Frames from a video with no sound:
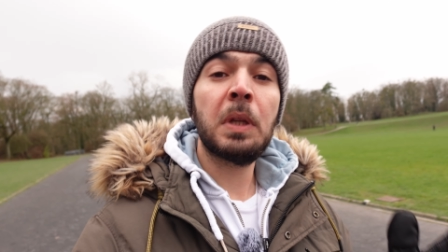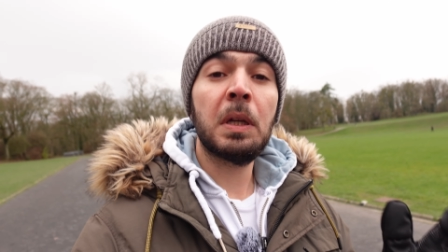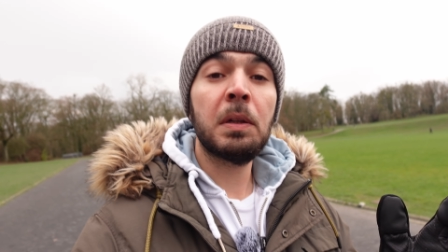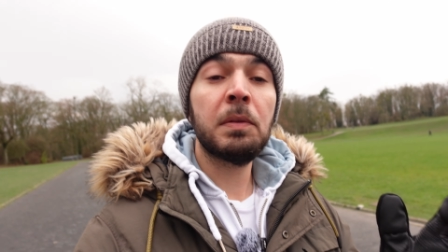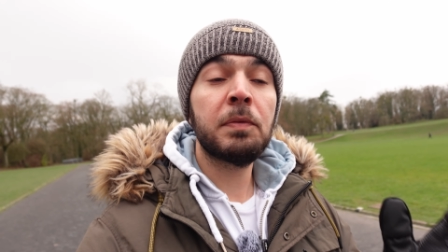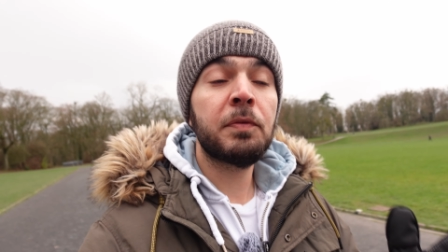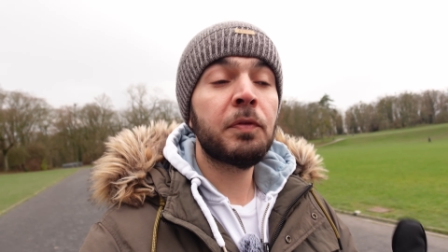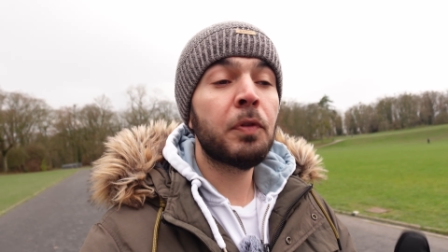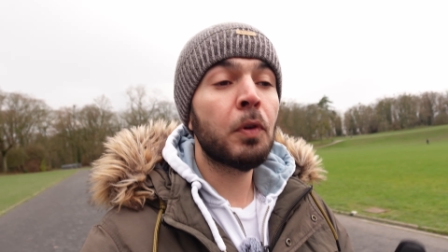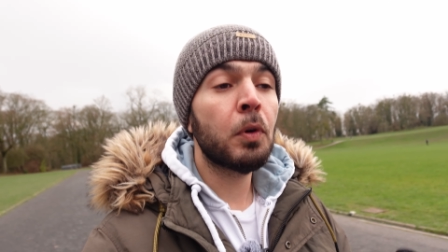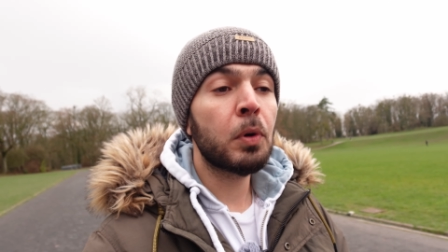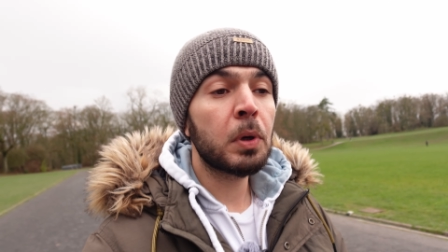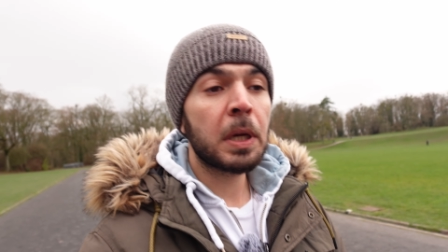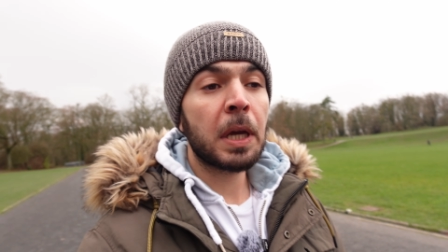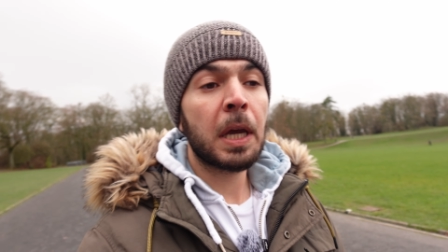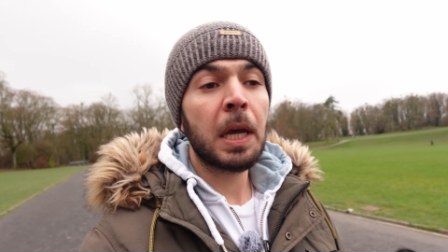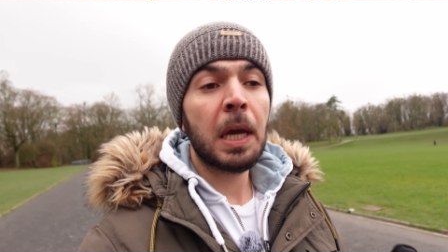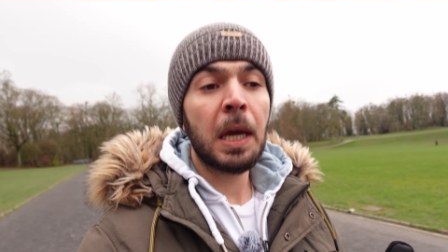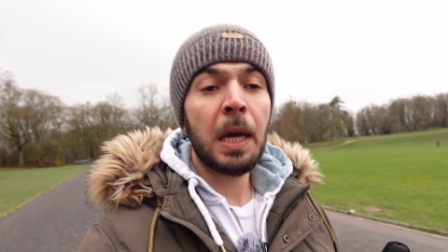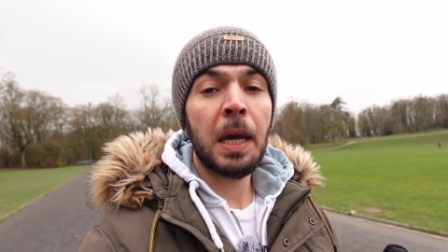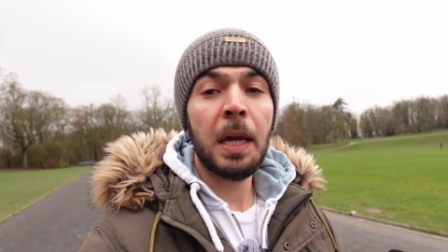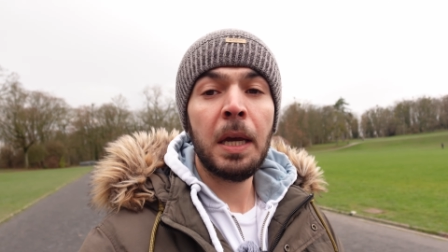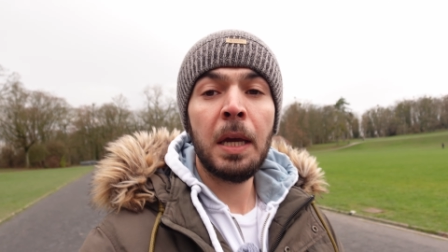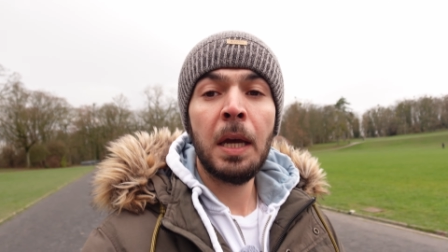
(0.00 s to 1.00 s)
in
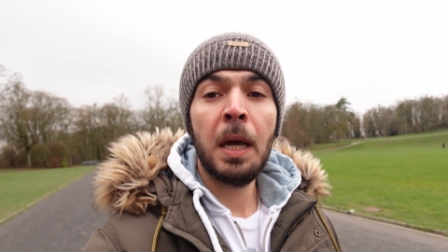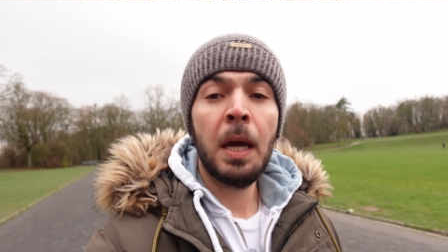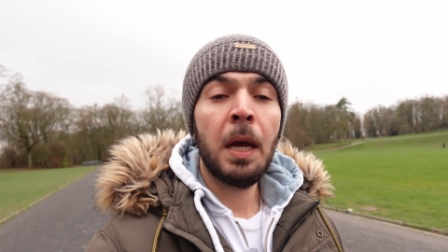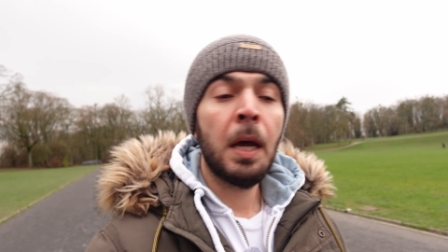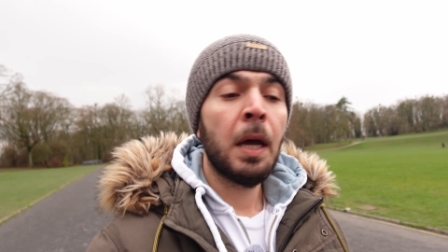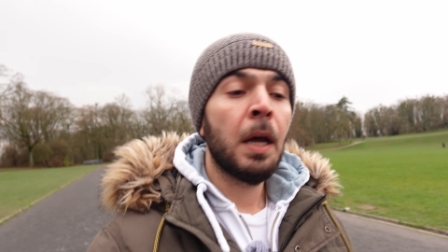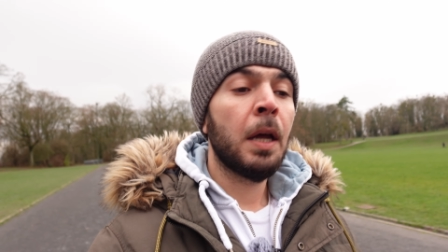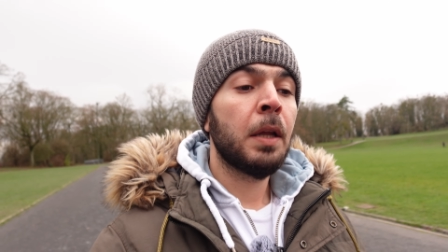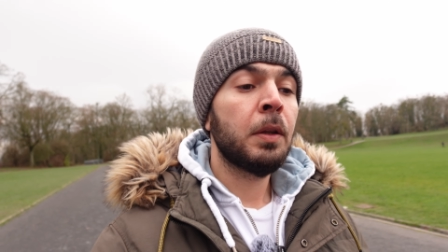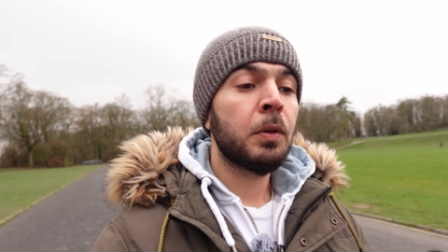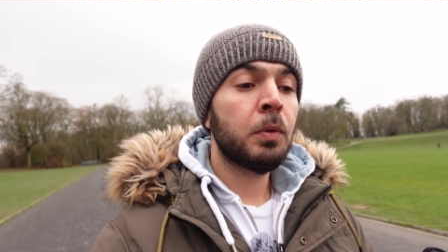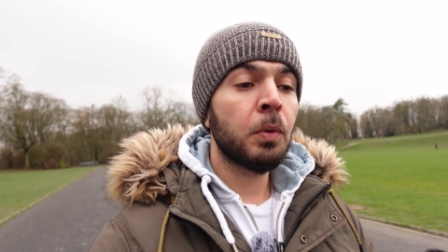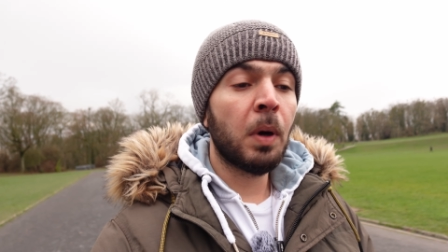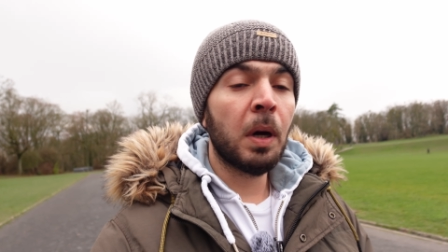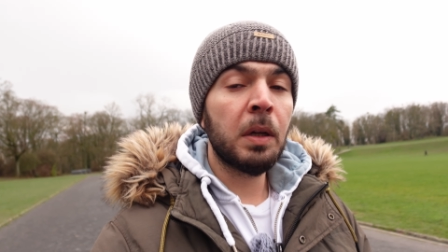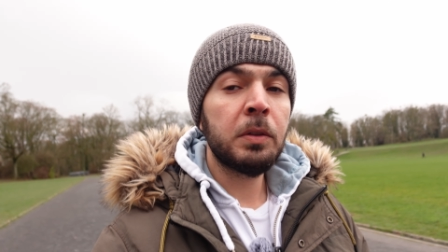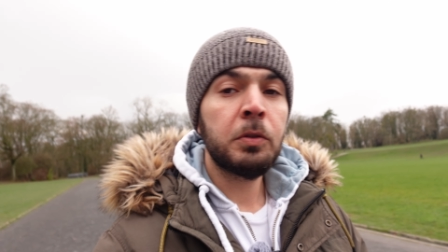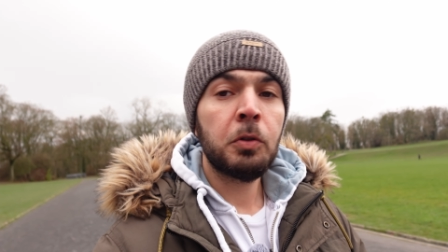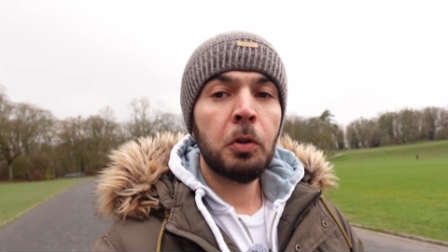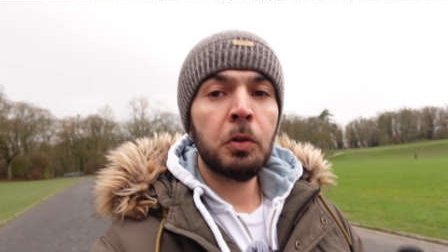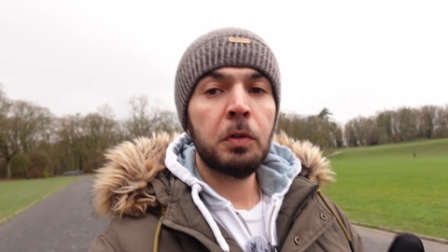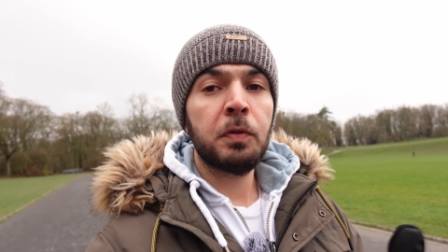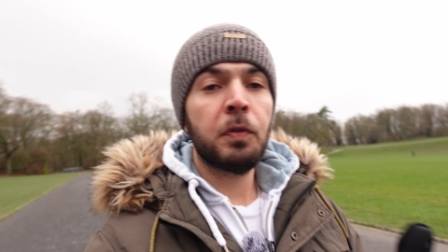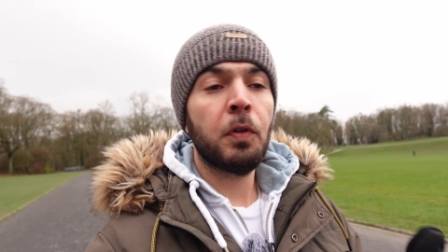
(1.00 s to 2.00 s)
4K
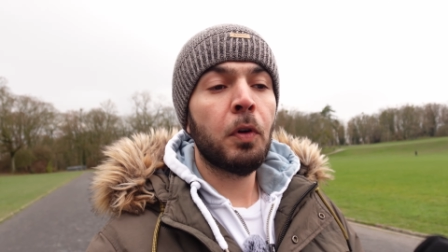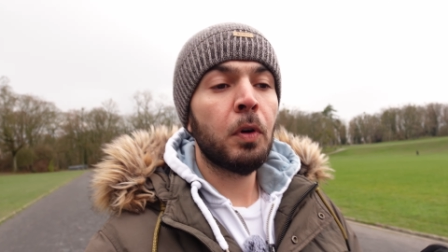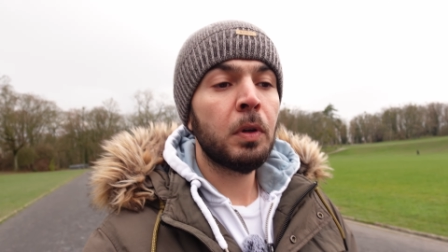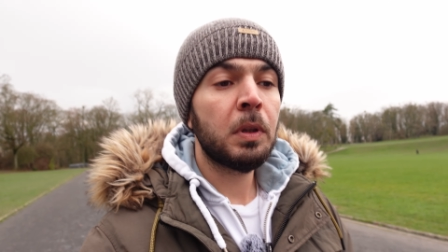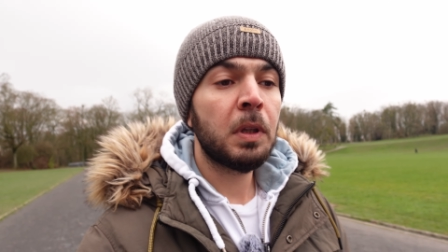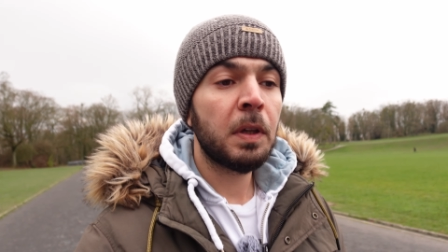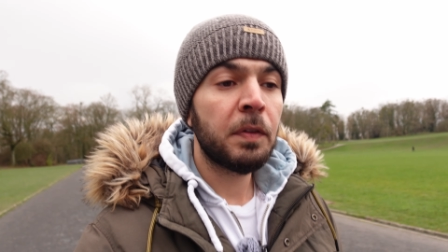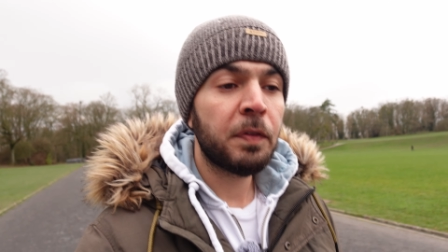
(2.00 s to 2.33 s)
240